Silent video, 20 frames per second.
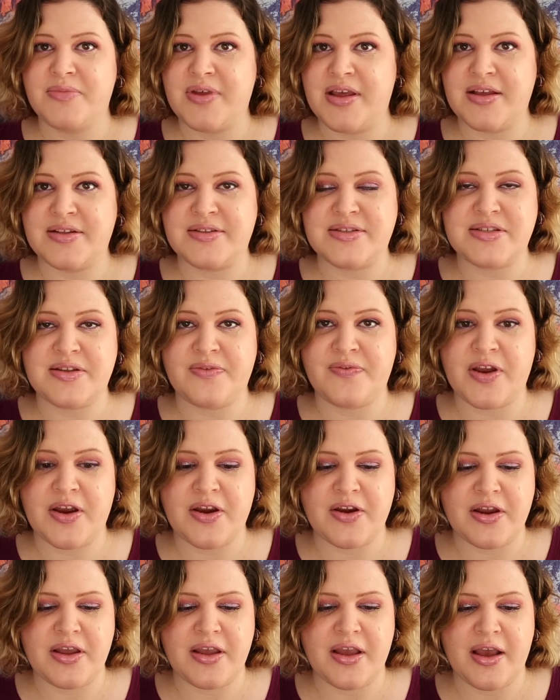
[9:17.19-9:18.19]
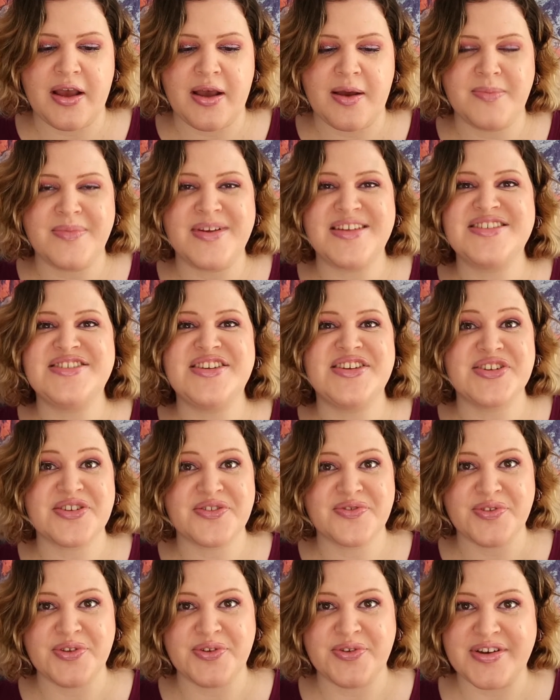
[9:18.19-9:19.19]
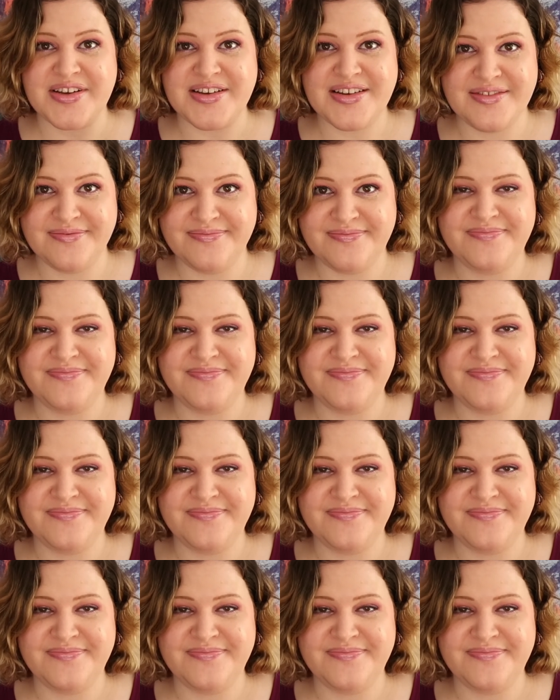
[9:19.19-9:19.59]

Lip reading: It's very gender fluid.